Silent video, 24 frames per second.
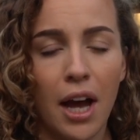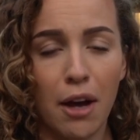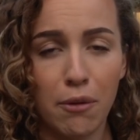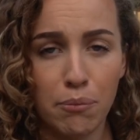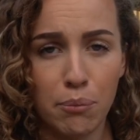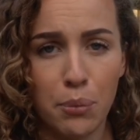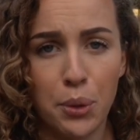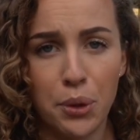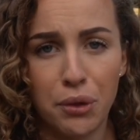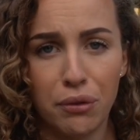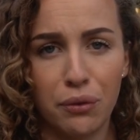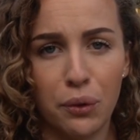
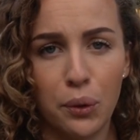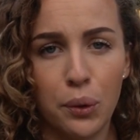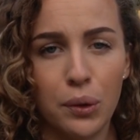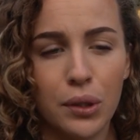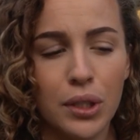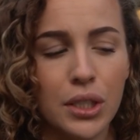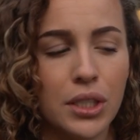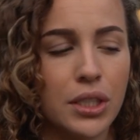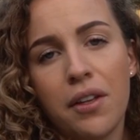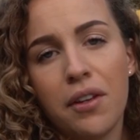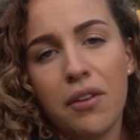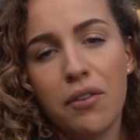and move
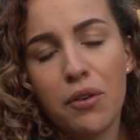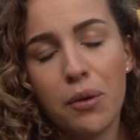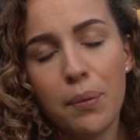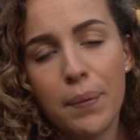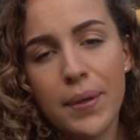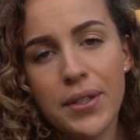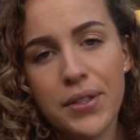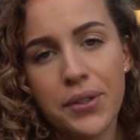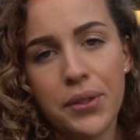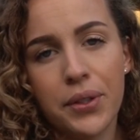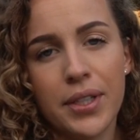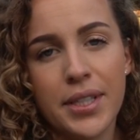forward. You've
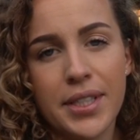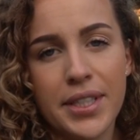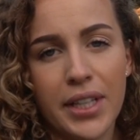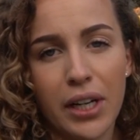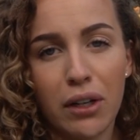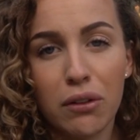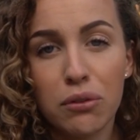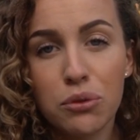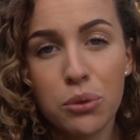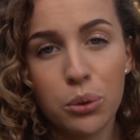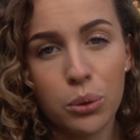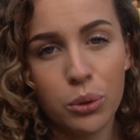almost got to
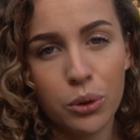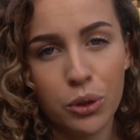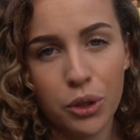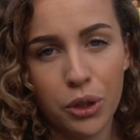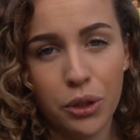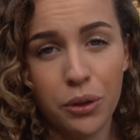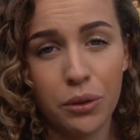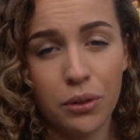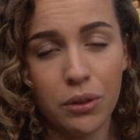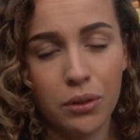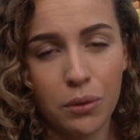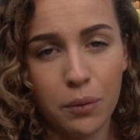self-talk
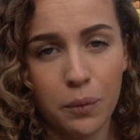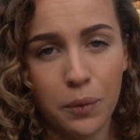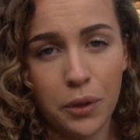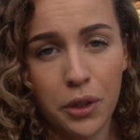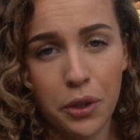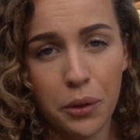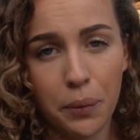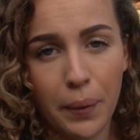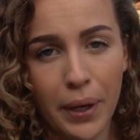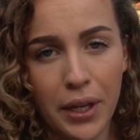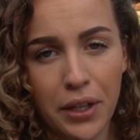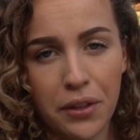
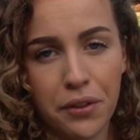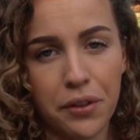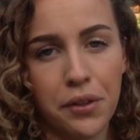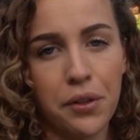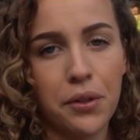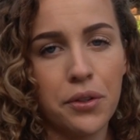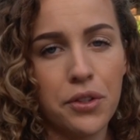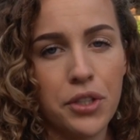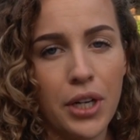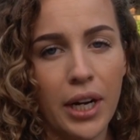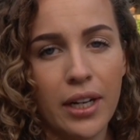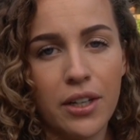your way through
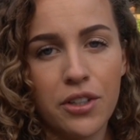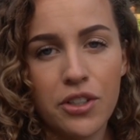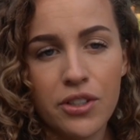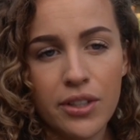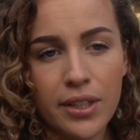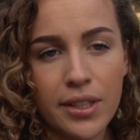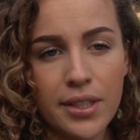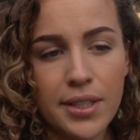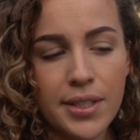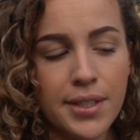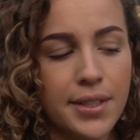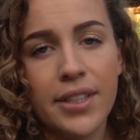your
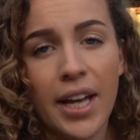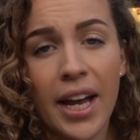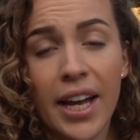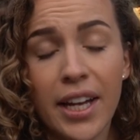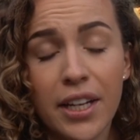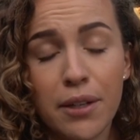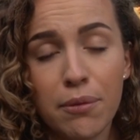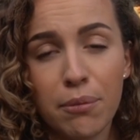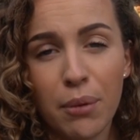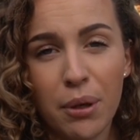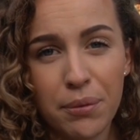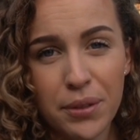challenges.
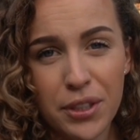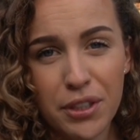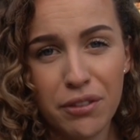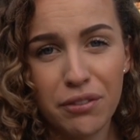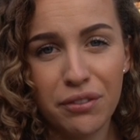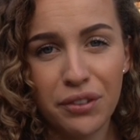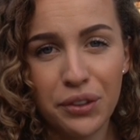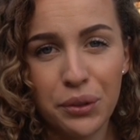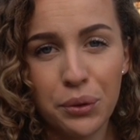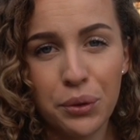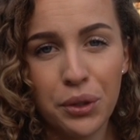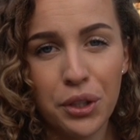Take a moment to
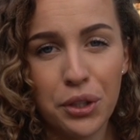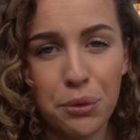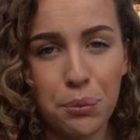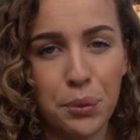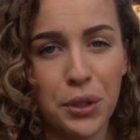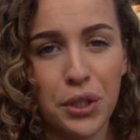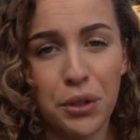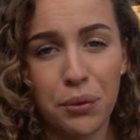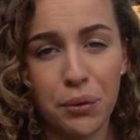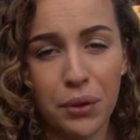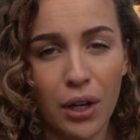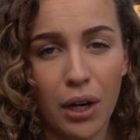feel good
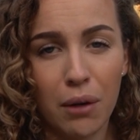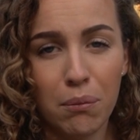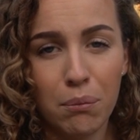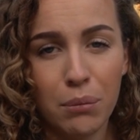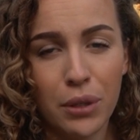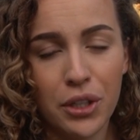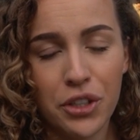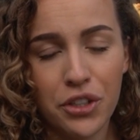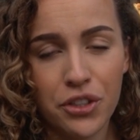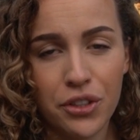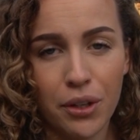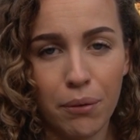when you
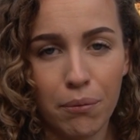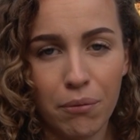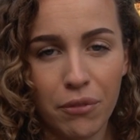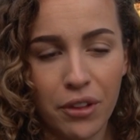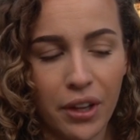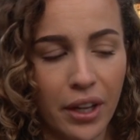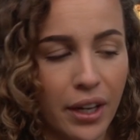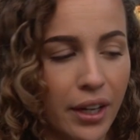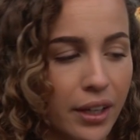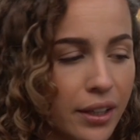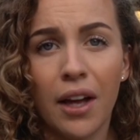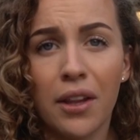accomplish
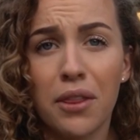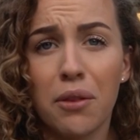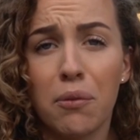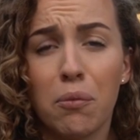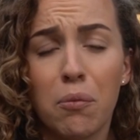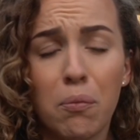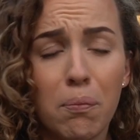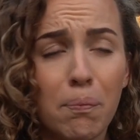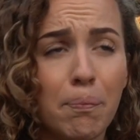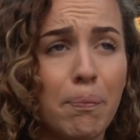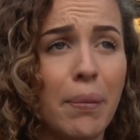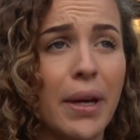something. And the
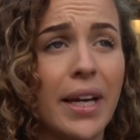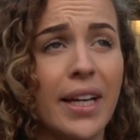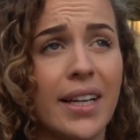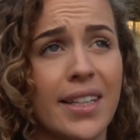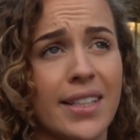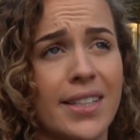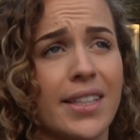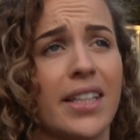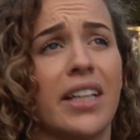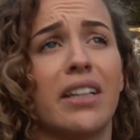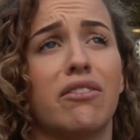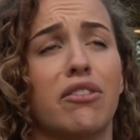
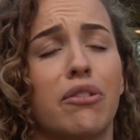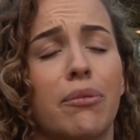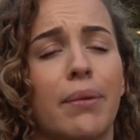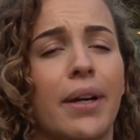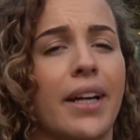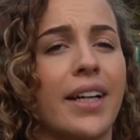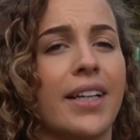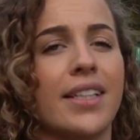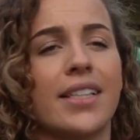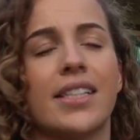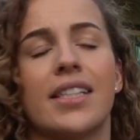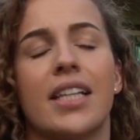biggest thing for
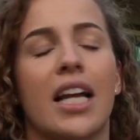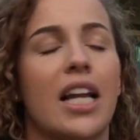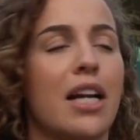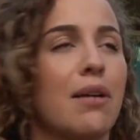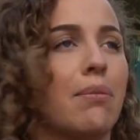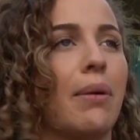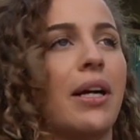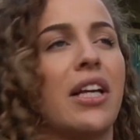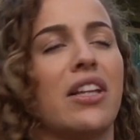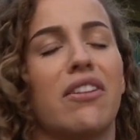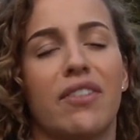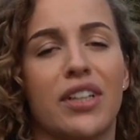me is
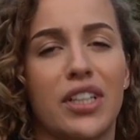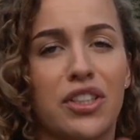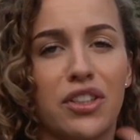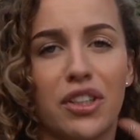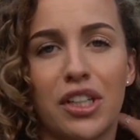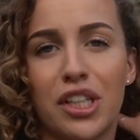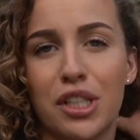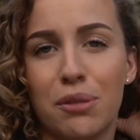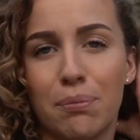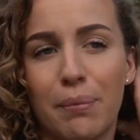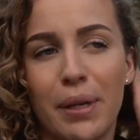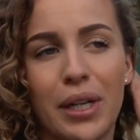celebrate the
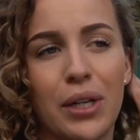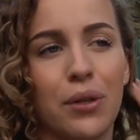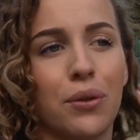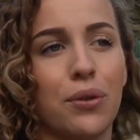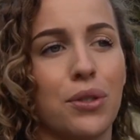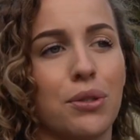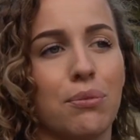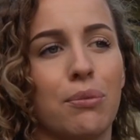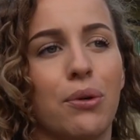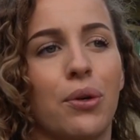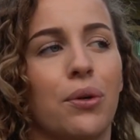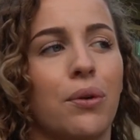victories, big
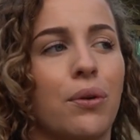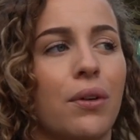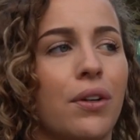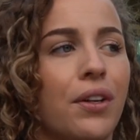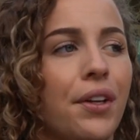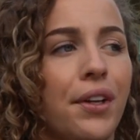or small.